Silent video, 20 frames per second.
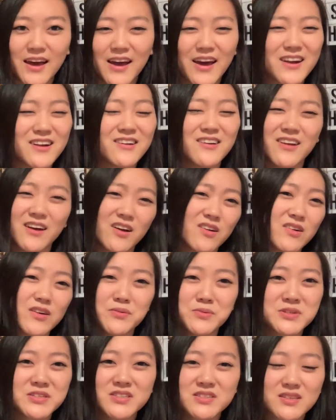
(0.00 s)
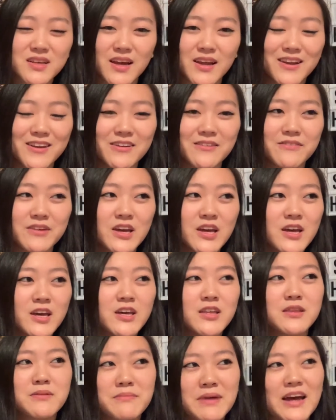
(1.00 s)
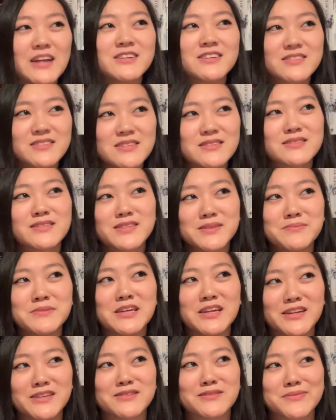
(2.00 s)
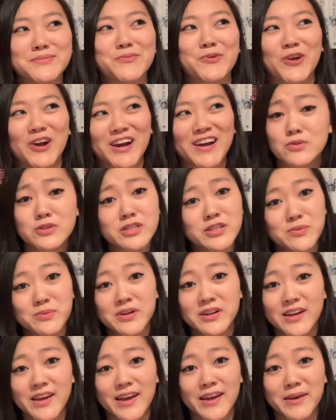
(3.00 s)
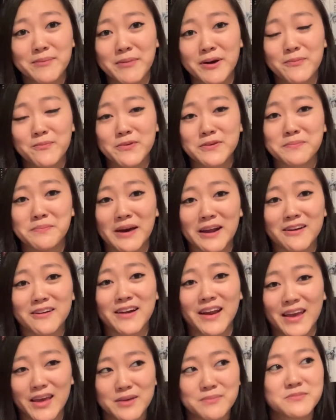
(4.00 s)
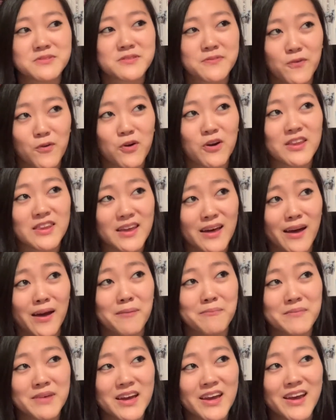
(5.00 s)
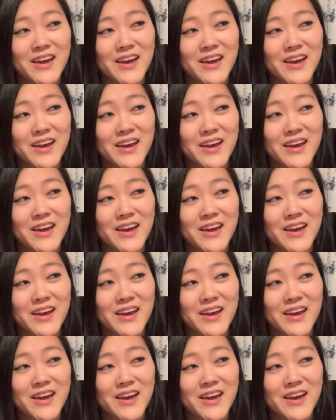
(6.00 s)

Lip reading: I don't know. It was just kind of, the magic system needed some work. Wish she would have came up with better names for them.